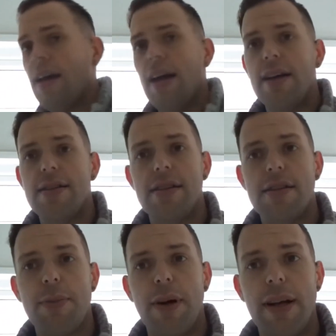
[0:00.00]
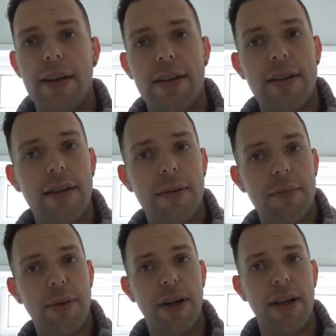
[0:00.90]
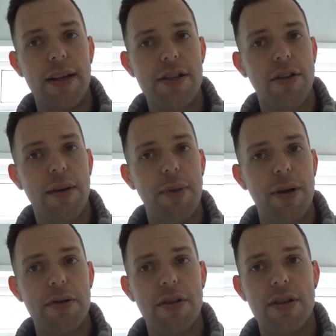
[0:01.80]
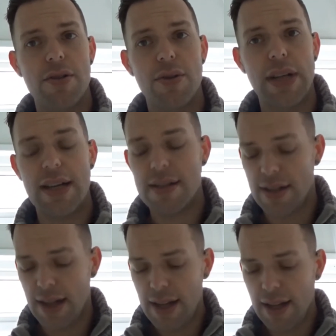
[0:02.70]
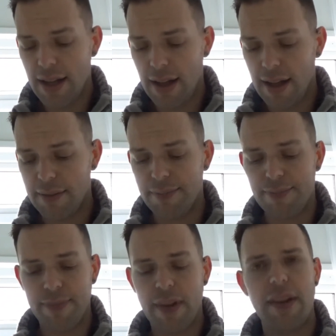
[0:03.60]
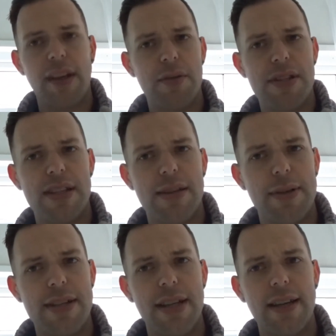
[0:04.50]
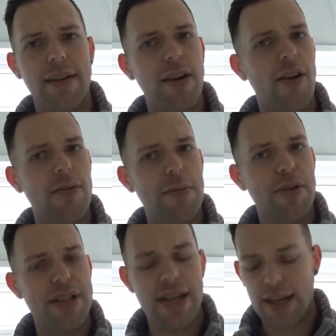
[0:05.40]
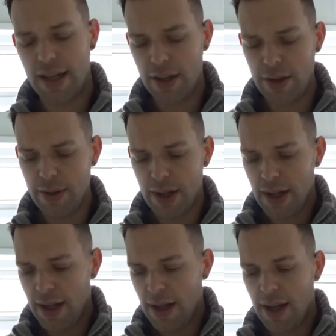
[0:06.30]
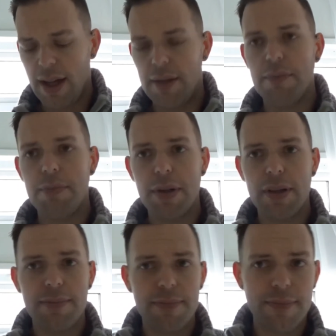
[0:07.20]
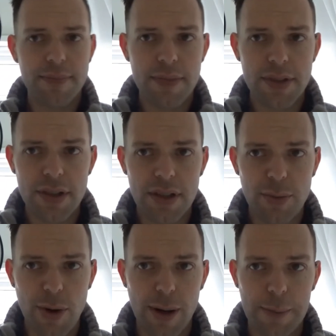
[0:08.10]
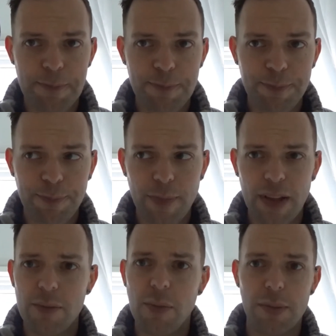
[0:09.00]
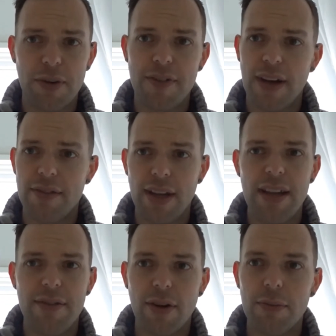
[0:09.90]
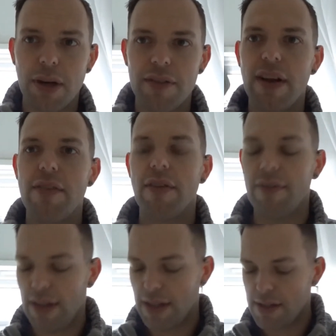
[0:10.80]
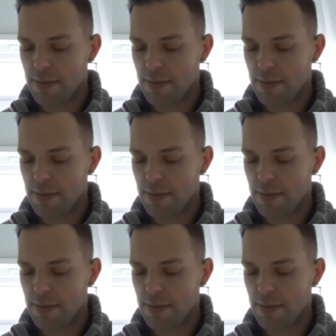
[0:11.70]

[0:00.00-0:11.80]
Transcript: as inspired by an Instagram post I saw yesterday, I think it was Titty Biscuit, I can't remember exactly who, but Star Noir, one of my favourite, if not my favourite, Phoenix and